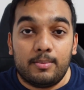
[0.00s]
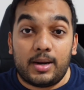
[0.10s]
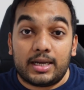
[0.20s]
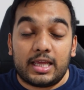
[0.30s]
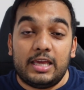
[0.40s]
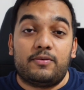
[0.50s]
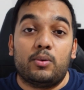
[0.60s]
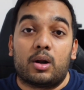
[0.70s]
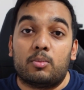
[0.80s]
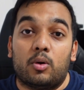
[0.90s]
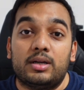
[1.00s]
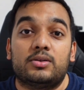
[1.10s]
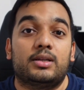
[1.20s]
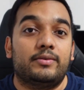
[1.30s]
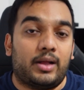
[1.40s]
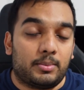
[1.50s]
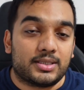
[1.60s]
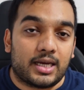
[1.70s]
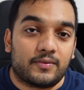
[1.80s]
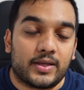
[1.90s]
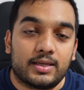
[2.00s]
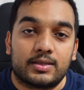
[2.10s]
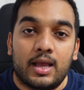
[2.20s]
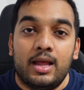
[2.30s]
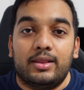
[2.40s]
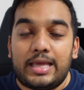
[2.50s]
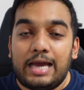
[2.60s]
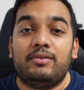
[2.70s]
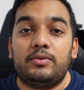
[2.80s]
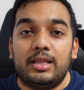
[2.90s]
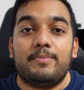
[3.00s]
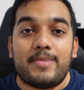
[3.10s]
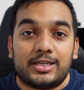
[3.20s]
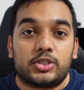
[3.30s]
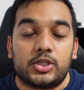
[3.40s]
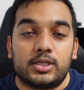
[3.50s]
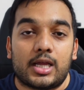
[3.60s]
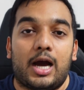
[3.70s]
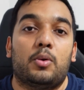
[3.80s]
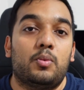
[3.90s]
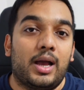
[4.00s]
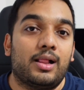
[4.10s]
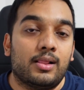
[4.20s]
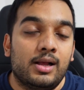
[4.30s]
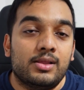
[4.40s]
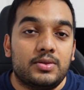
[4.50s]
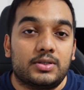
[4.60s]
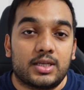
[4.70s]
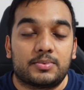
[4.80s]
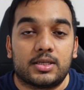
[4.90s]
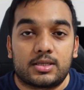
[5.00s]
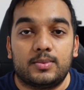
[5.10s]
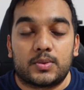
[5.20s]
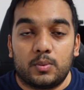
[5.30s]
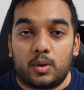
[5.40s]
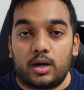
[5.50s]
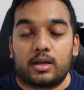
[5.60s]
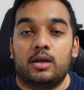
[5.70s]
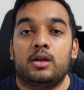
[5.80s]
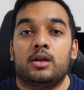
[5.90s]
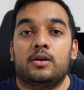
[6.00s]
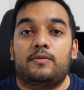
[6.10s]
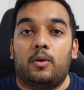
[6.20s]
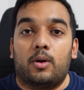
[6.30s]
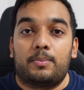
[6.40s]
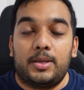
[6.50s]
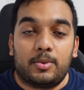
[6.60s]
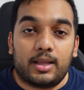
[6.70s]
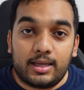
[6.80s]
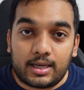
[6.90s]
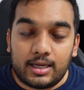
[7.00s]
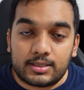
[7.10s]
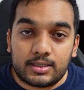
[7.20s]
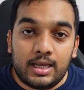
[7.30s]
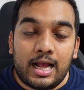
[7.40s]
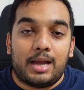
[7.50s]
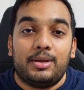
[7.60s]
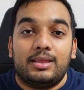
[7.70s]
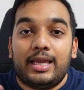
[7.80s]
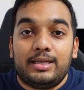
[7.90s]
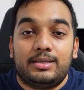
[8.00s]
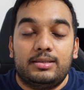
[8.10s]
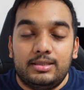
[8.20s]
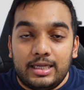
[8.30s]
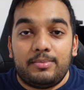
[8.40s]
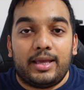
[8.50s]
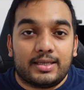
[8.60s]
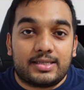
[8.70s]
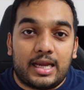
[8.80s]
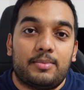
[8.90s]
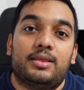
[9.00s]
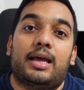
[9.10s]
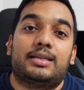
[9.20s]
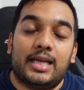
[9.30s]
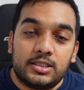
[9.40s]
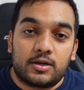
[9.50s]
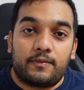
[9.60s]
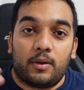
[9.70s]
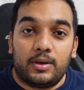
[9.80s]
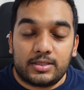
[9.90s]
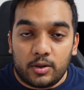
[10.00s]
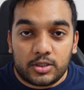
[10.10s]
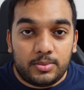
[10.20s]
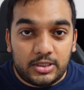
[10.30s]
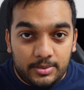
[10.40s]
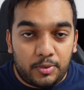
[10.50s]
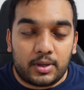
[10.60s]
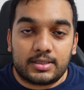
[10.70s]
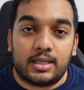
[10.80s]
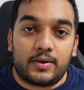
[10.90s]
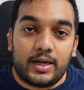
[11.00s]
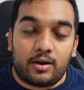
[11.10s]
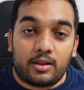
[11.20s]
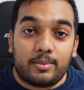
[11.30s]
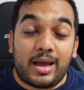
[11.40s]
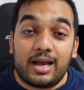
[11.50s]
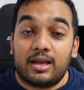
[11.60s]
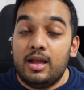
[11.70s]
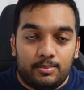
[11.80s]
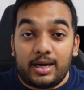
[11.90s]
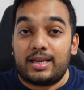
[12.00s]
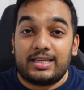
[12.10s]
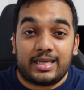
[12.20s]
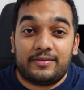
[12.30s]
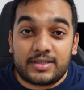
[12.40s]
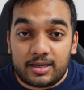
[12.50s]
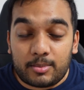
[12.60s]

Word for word: But if you are more into the development side of things, they haven't really mentioned how well their subsystems work for people like us. I mean, they did make a statement that TensorFlow is going to be G P U accelerated on the Mac, but as I have said